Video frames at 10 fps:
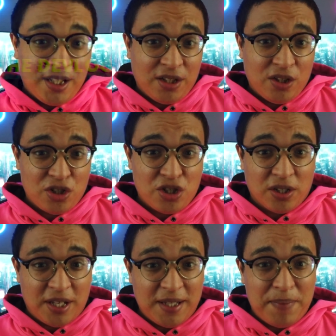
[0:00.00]
In a
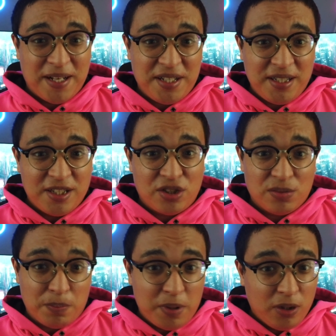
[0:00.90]
nutshell, kit bashing is
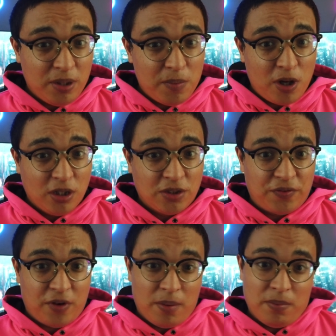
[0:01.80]
building models
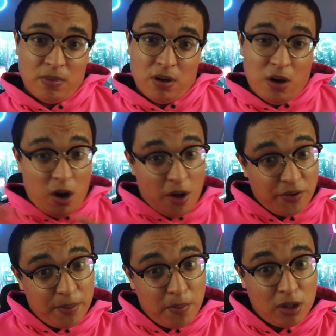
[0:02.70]
from
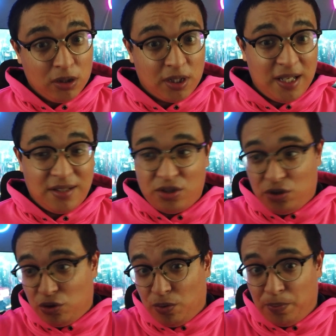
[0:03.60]
other model kits.
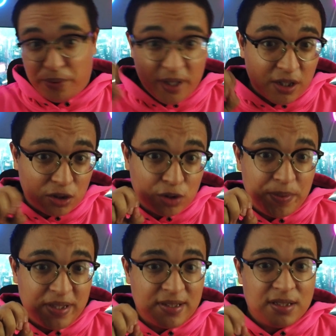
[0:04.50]
You bring those
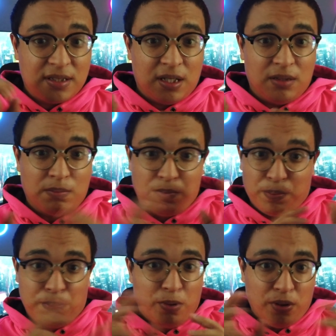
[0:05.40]
pieces and
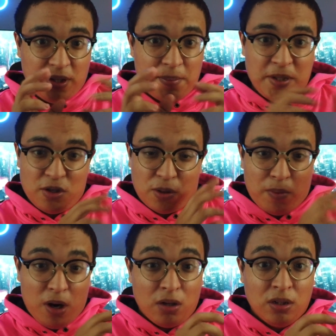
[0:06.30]
put them in your
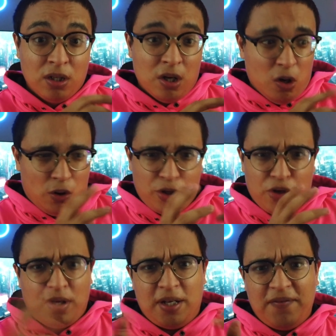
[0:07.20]
model, or
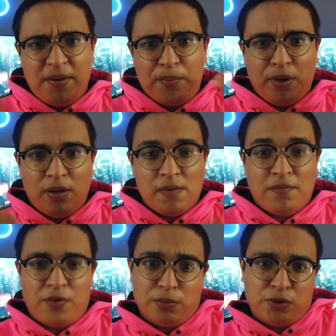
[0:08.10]
you can even bring
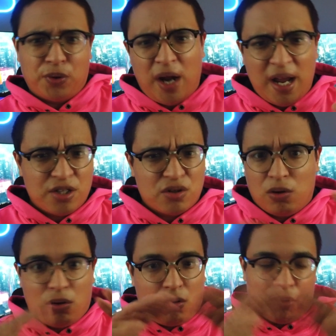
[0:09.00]
them from trash
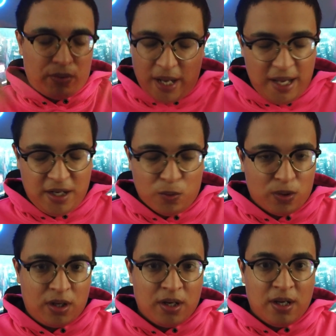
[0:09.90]
or, or
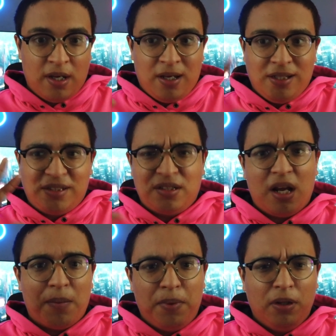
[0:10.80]
anywhere. It's
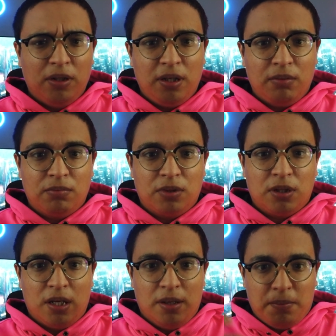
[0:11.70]
like building
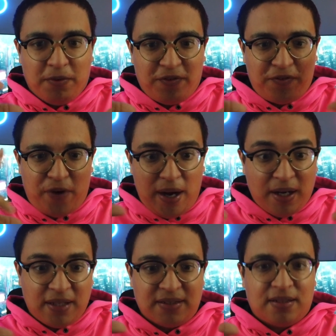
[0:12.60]
uh,
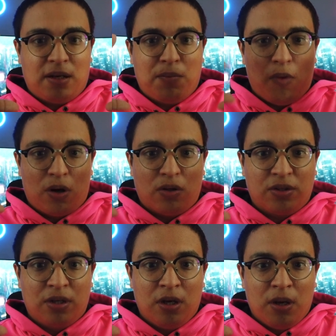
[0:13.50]
Frankenstein
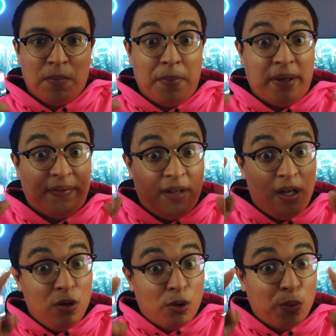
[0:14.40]
models, but
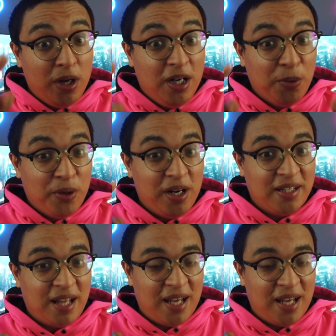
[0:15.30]
they look really, really